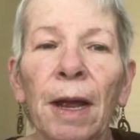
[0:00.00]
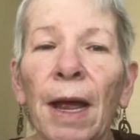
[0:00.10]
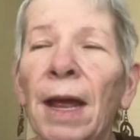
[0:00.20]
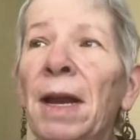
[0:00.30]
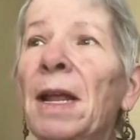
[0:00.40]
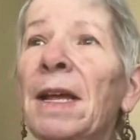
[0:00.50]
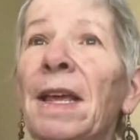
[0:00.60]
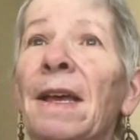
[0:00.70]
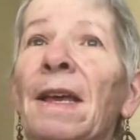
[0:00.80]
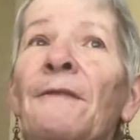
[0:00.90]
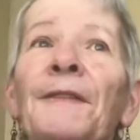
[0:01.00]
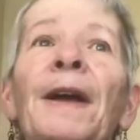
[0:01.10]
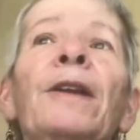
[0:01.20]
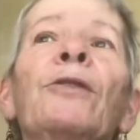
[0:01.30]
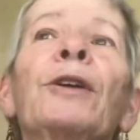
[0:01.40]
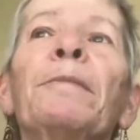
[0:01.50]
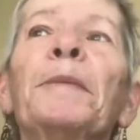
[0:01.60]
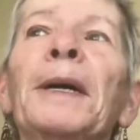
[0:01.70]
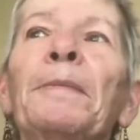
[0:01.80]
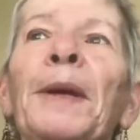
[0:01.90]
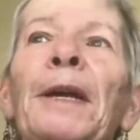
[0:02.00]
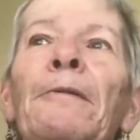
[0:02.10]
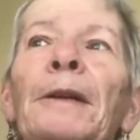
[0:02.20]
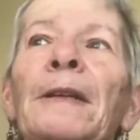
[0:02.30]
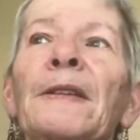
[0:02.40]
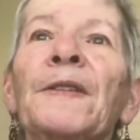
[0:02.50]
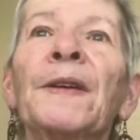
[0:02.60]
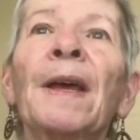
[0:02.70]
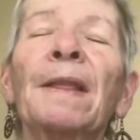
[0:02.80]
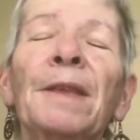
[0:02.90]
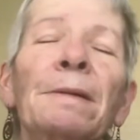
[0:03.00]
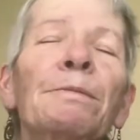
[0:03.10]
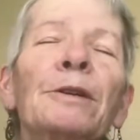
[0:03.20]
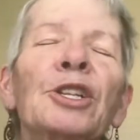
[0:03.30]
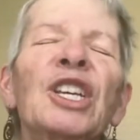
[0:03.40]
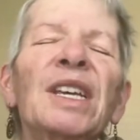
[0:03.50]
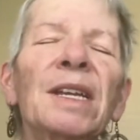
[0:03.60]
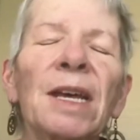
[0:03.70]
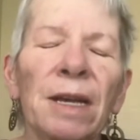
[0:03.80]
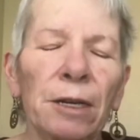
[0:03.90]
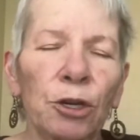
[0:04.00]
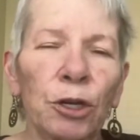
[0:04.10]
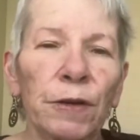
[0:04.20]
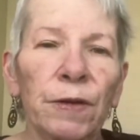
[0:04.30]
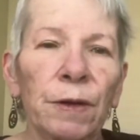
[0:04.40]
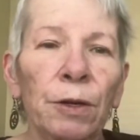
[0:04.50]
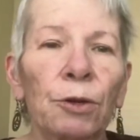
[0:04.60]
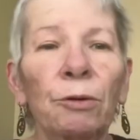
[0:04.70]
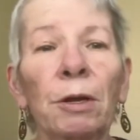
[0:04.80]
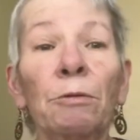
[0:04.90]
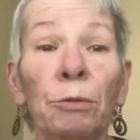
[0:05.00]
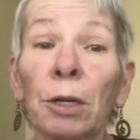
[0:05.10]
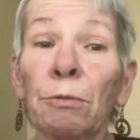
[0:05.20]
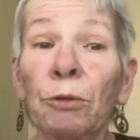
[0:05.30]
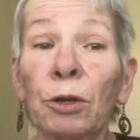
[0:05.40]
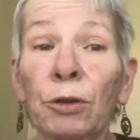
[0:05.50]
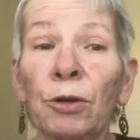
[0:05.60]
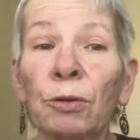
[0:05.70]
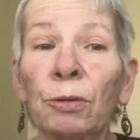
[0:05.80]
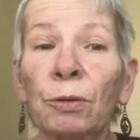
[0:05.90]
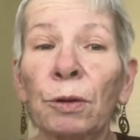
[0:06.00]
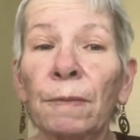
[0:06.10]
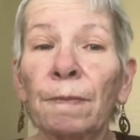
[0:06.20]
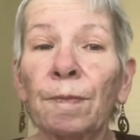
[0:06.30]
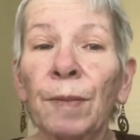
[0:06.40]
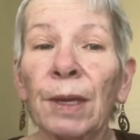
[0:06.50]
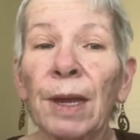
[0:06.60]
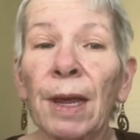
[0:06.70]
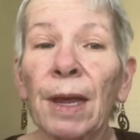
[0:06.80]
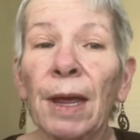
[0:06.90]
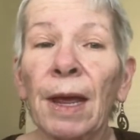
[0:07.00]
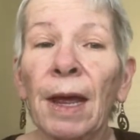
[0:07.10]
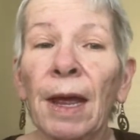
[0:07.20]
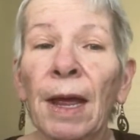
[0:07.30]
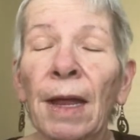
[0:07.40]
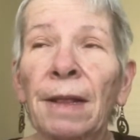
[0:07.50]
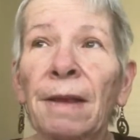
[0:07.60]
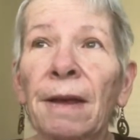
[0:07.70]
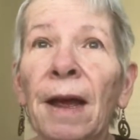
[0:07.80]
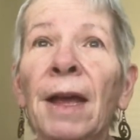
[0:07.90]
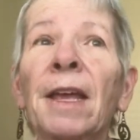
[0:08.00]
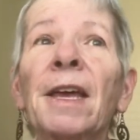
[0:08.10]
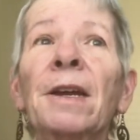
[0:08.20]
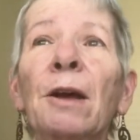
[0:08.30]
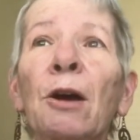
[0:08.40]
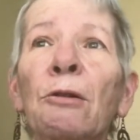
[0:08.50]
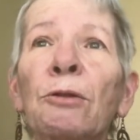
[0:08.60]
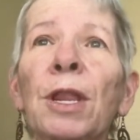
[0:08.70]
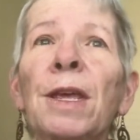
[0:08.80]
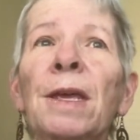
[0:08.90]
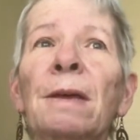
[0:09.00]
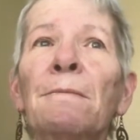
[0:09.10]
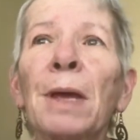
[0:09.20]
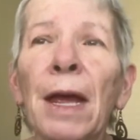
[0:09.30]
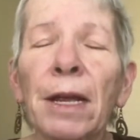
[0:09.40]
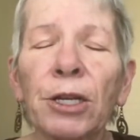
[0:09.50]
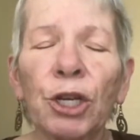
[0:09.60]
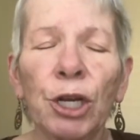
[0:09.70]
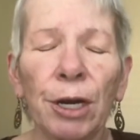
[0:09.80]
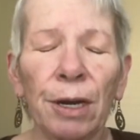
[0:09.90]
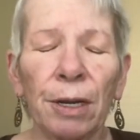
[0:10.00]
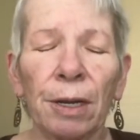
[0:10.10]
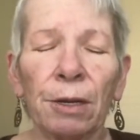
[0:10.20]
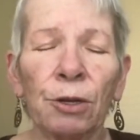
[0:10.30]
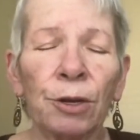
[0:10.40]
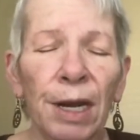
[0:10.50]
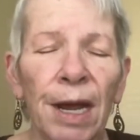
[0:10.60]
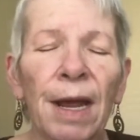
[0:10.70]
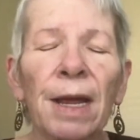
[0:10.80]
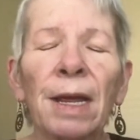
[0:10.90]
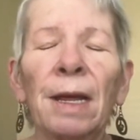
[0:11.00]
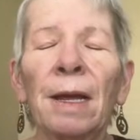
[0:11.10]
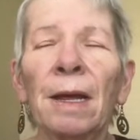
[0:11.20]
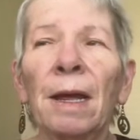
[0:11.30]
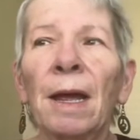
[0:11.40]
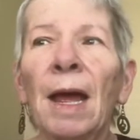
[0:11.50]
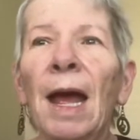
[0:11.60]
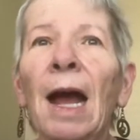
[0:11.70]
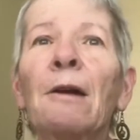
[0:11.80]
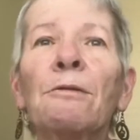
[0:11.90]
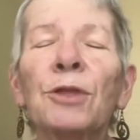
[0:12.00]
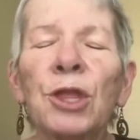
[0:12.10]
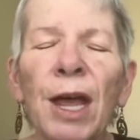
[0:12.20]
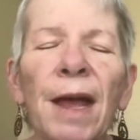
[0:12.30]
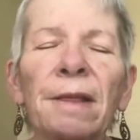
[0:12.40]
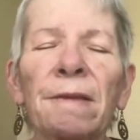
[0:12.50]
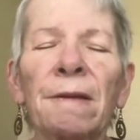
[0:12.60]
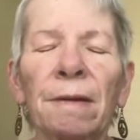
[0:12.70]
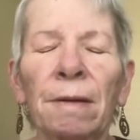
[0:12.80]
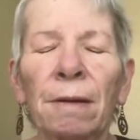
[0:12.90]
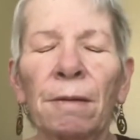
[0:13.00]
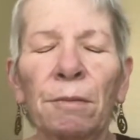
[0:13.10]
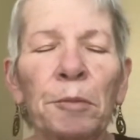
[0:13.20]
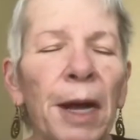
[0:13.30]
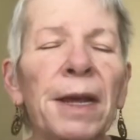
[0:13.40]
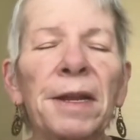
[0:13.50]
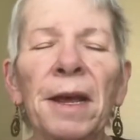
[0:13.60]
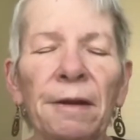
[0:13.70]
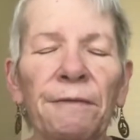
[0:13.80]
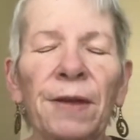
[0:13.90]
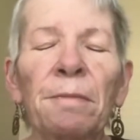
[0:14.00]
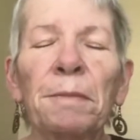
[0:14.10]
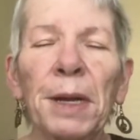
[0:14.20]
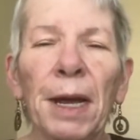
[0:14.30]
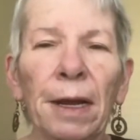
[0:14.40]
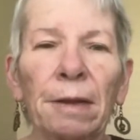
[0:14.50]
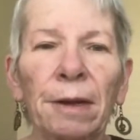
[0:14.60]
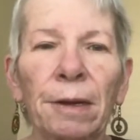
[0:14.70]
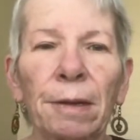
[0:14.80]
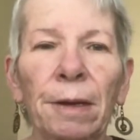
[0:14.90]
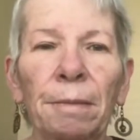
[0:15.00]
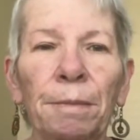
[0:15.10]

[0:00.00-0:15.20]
And like, if I look at my parents, they were teenagers during World War II. And I can only imagine today how that might have impacted them,